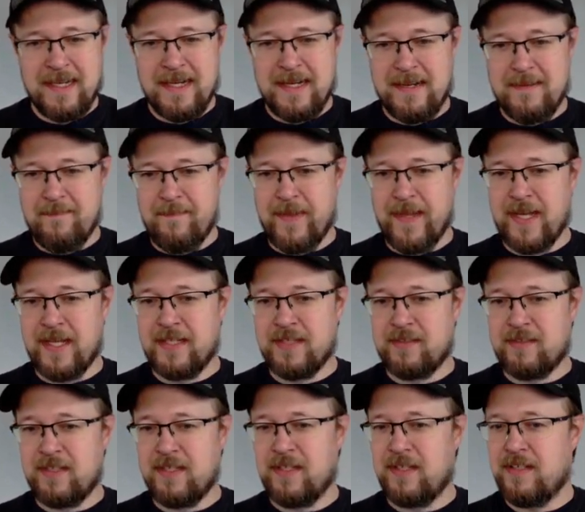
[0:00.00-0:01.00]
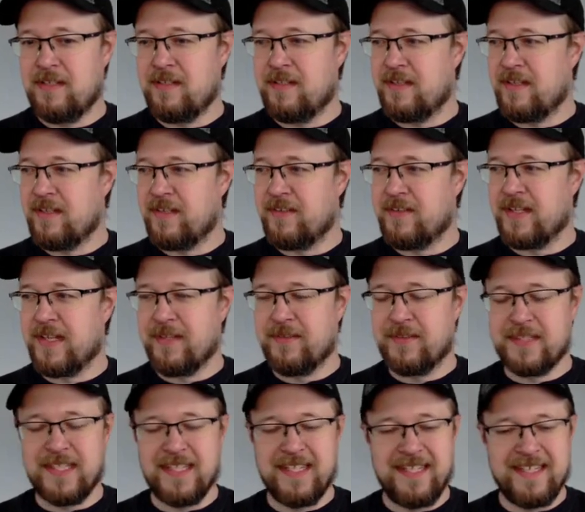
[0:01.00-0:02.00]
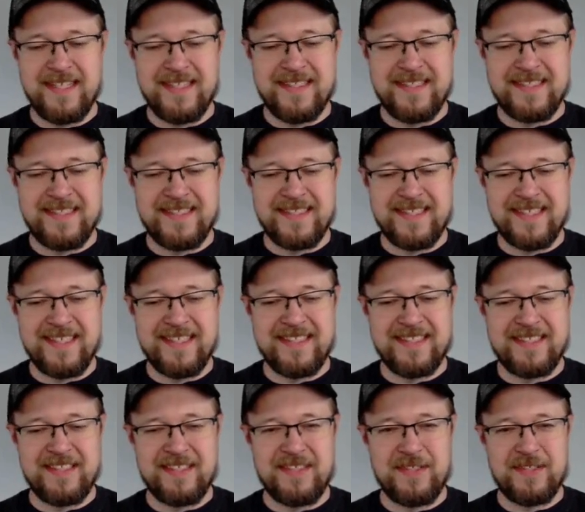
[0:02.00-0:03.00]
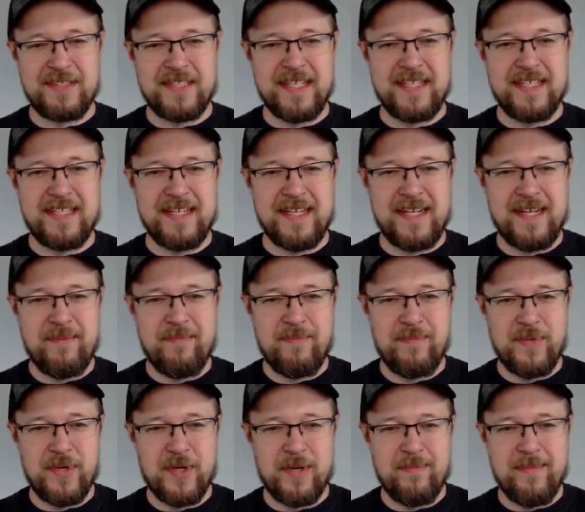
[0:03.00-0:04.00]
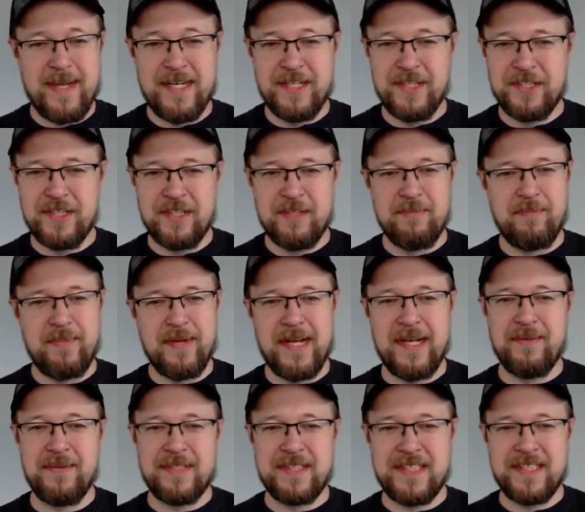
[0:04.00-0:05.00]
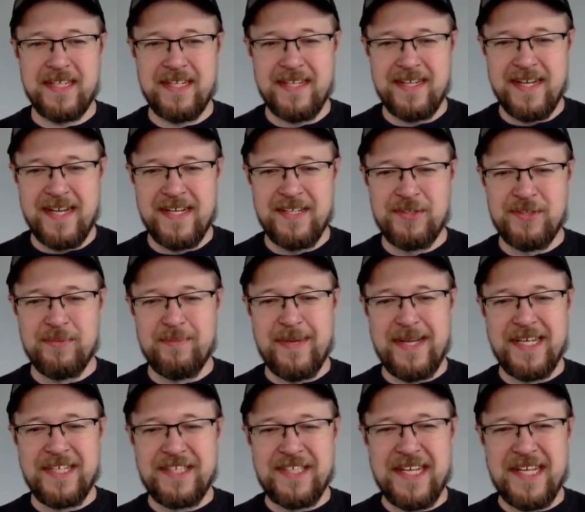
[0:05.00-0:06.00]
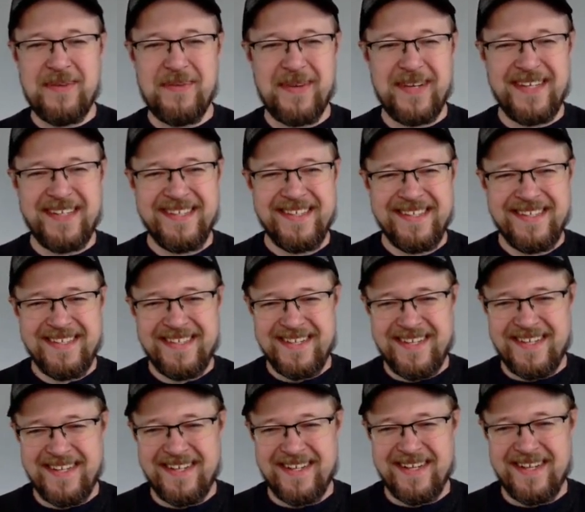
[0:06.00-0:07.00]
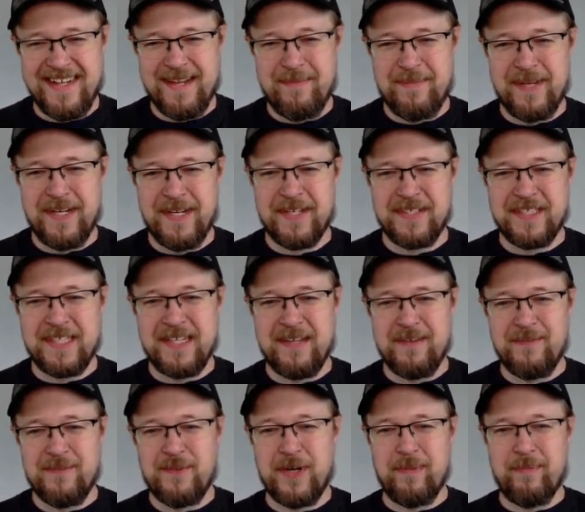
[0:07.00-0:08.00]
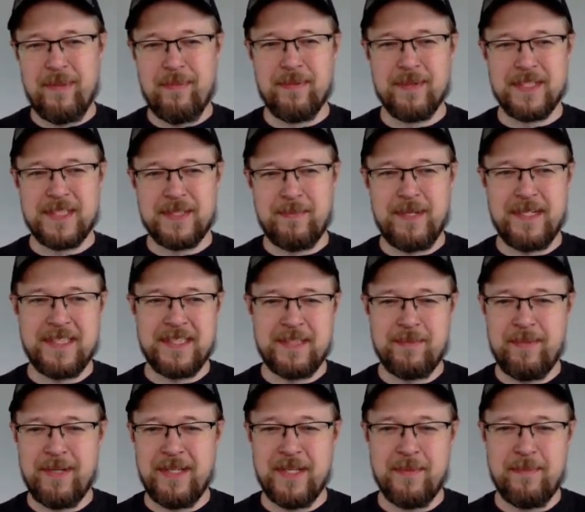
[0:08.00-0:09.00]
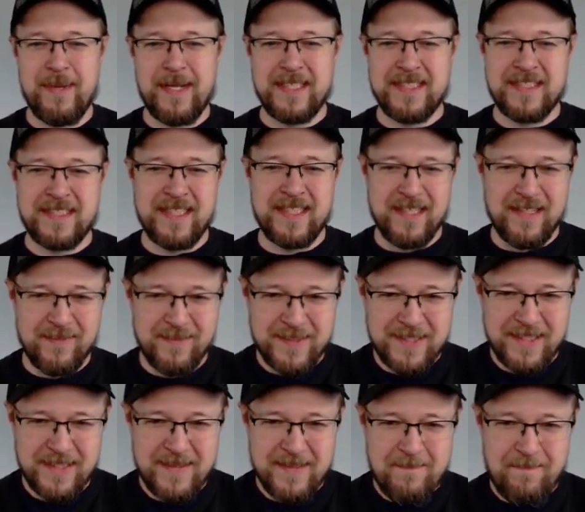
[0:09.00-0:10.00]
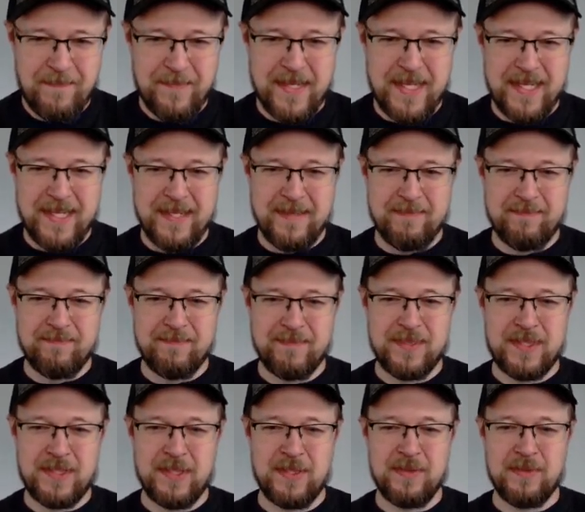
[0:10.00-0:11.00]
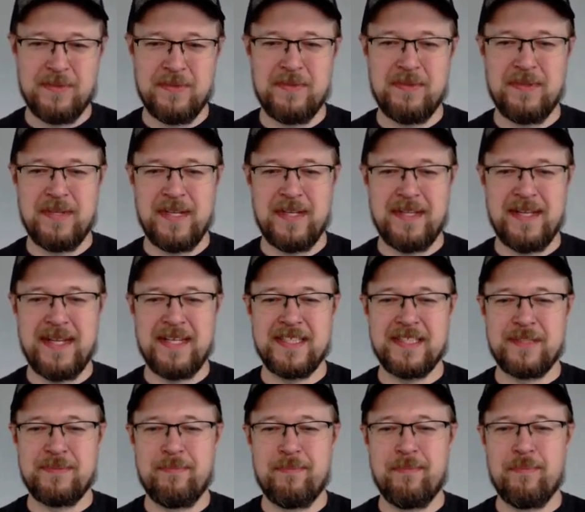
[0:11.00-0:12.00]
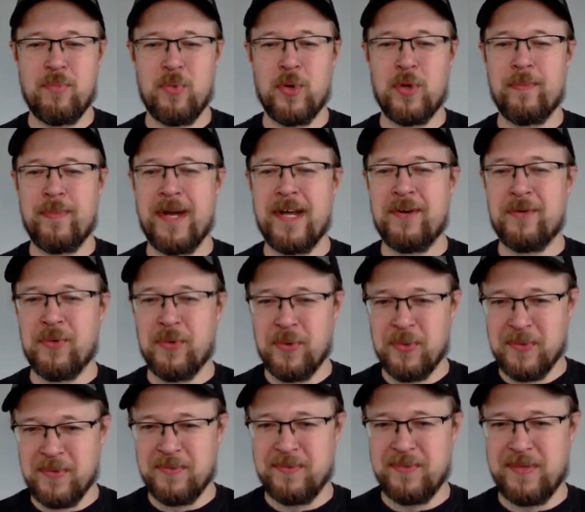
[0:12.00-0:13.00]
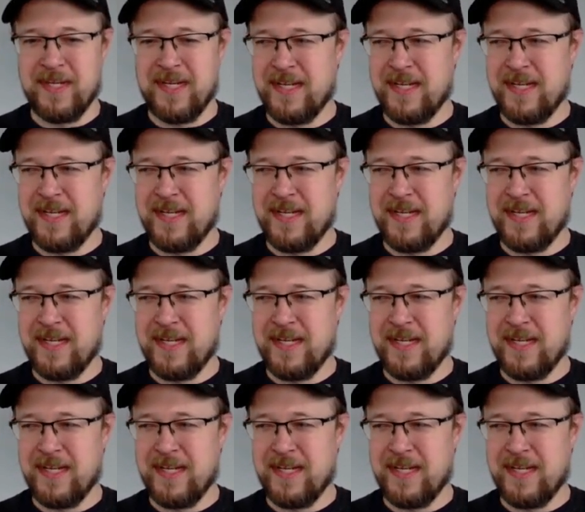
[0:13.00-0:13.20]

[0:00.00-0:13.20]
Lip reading: And the other thing I would say is that you said that I'm your manager, but I would say I don't manage anyone. I'm here to give great people the space to be their best selves. So that's more my role.